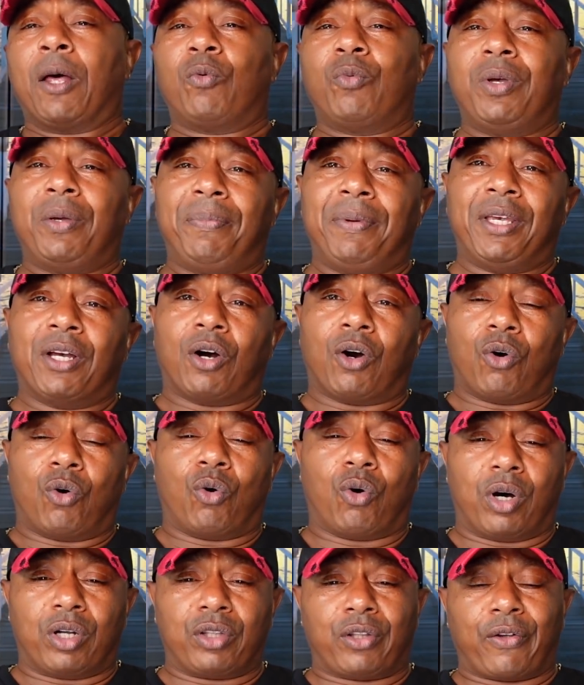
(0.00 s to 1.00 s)
We be
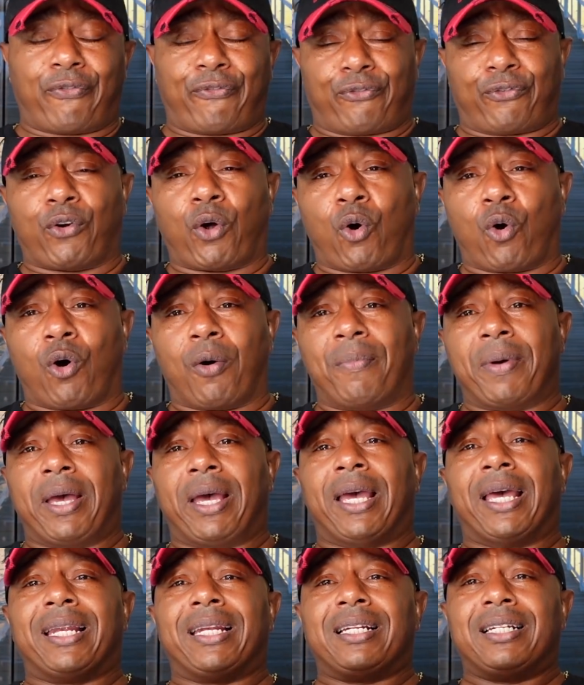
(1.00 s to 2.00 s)
on the floor,
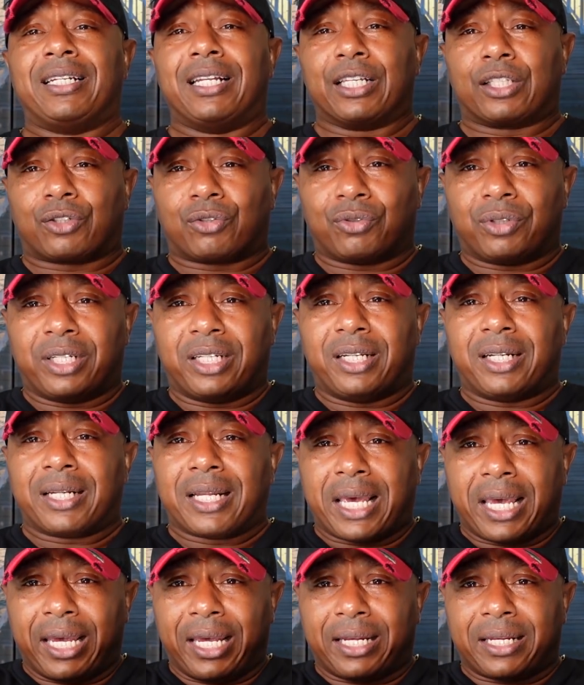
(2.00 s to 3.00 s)
man, literally
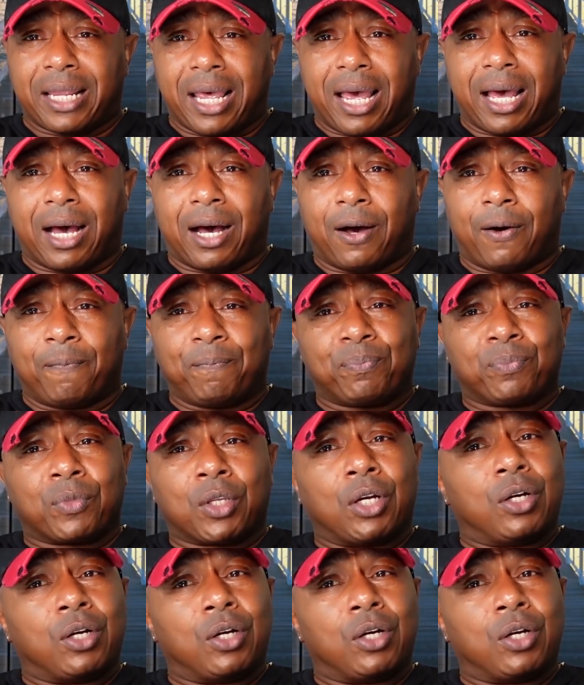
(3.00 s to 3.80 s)
laid down,